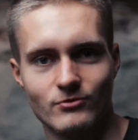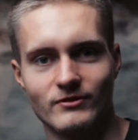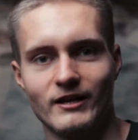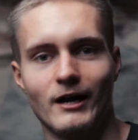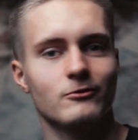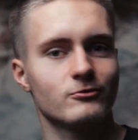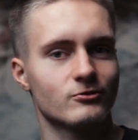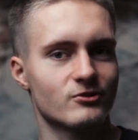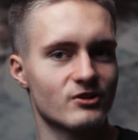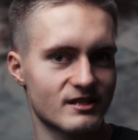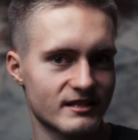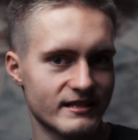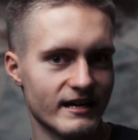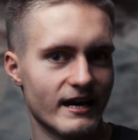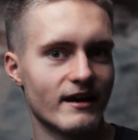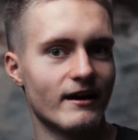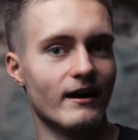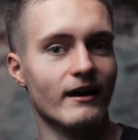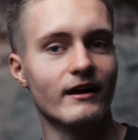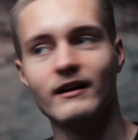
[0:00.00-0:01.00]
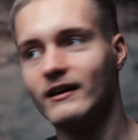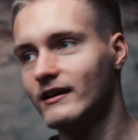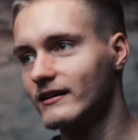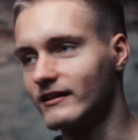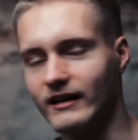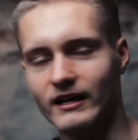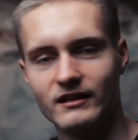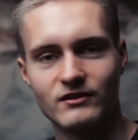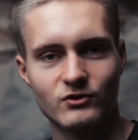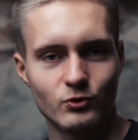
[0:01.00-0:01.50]
Now you just gotta
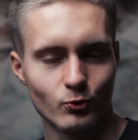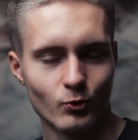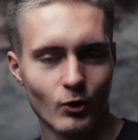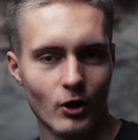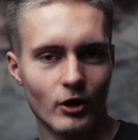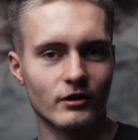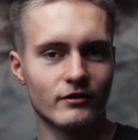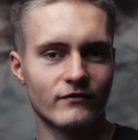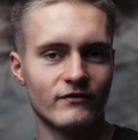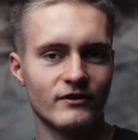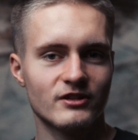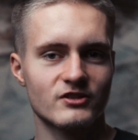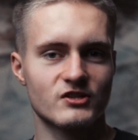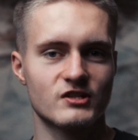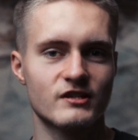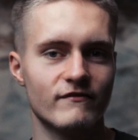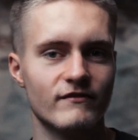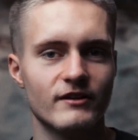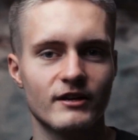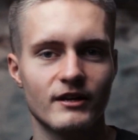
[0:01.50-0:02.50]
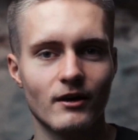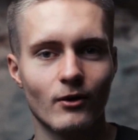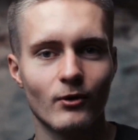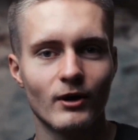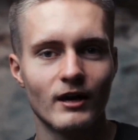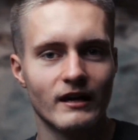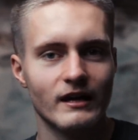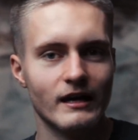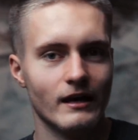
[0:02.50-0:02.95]
get to work, finish the video,